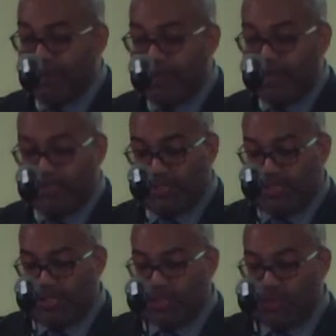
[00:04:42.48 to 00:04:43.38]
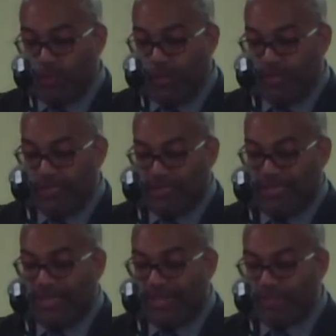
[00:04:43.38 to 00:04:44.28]
of the city's
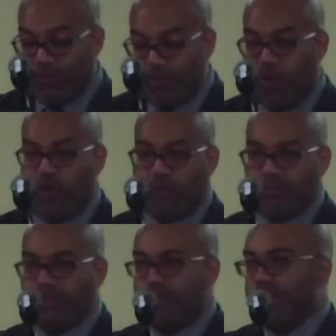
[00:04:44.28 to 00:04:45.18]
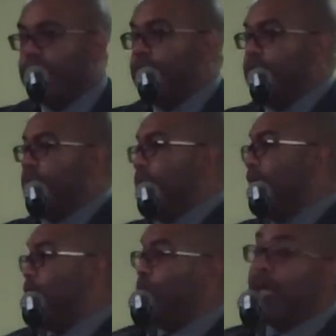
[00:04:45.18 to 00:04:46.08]
location, gates and walls. So
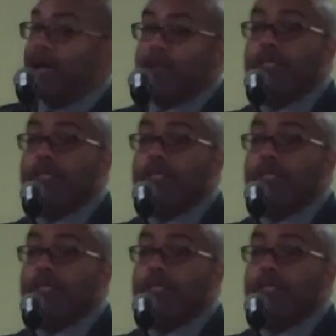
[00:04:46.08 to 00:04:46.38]
we got